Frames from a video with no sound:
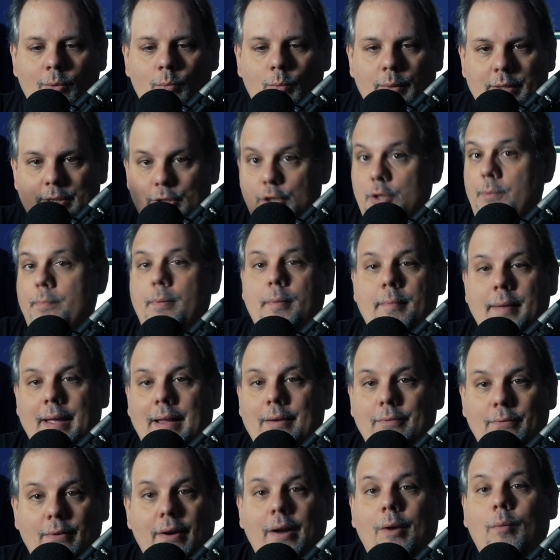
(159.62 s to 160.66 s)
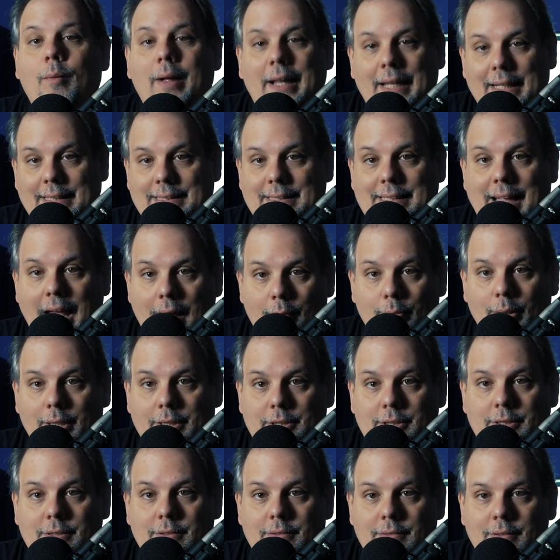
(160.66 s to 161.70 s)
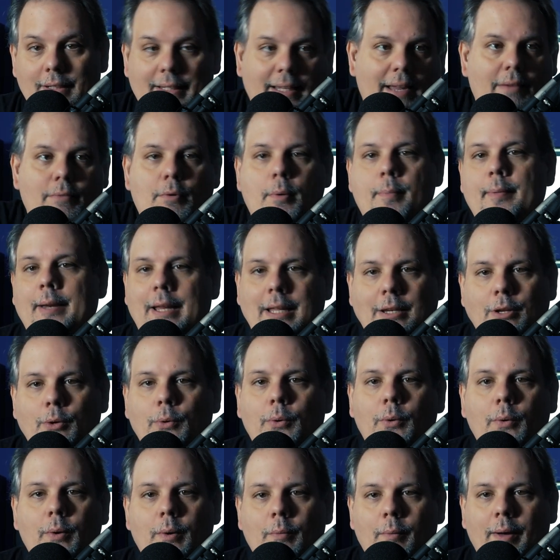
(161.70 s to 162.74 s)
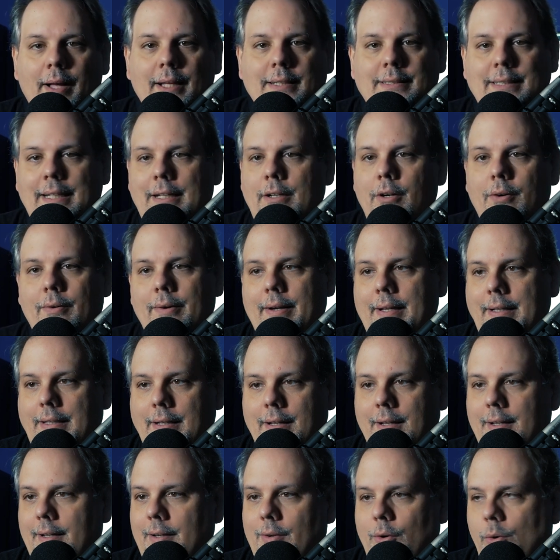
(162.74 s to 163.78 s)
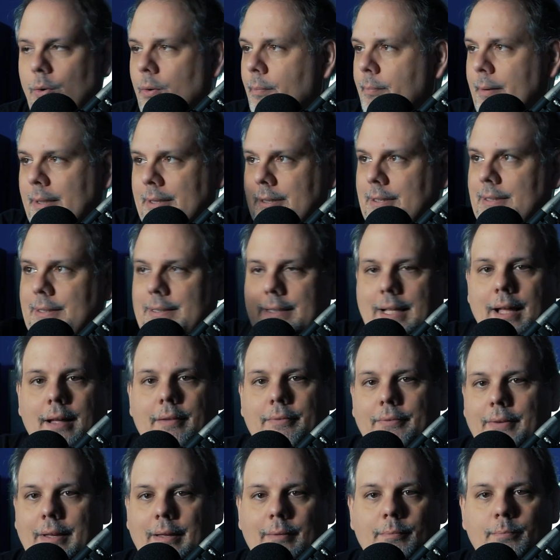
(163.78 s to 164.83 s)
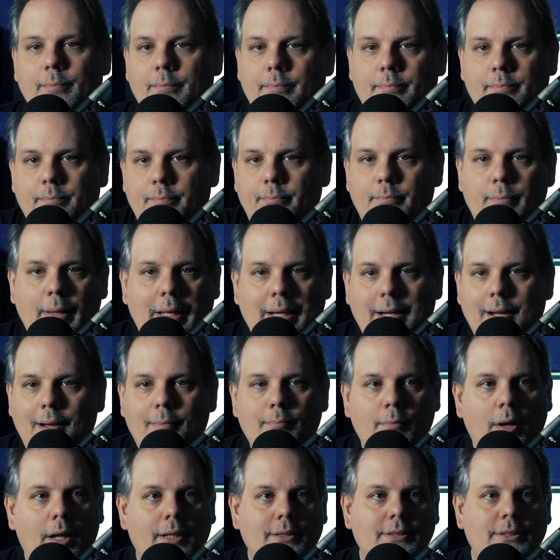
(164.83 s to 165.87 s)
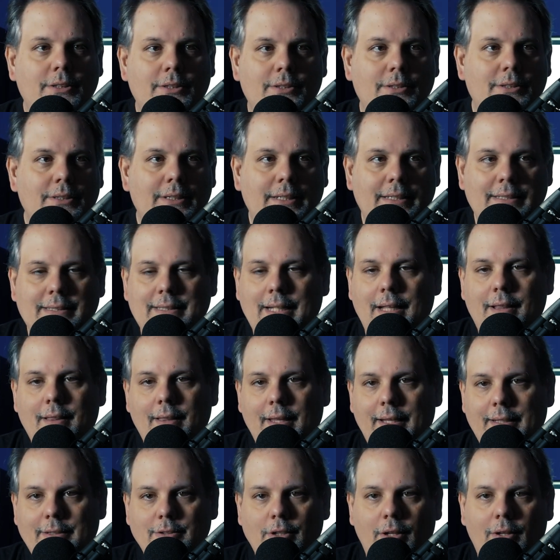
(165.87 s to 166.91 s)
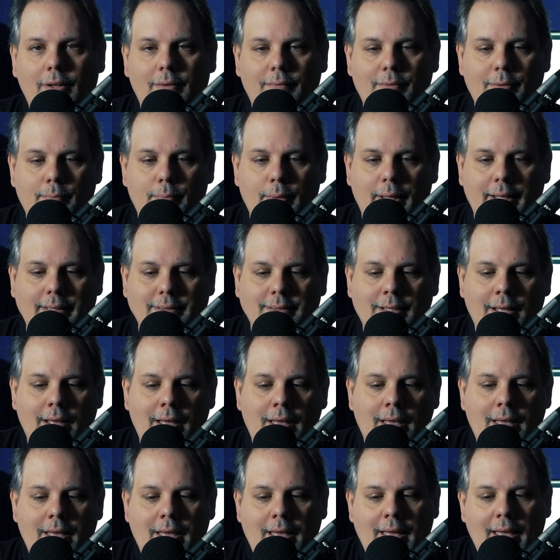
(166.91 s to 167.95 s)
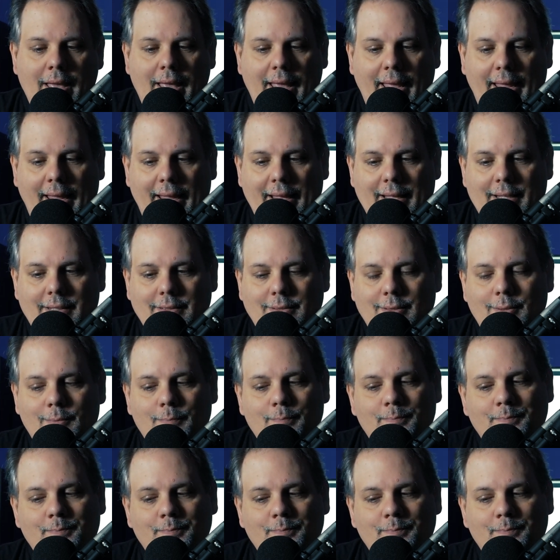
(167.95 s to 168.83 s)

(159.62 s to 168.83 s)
with Superman very well established. Like, everybody knew who he was. He'd already done a whole bunch of stuff. He beat up monsters and he's done things all over the place. And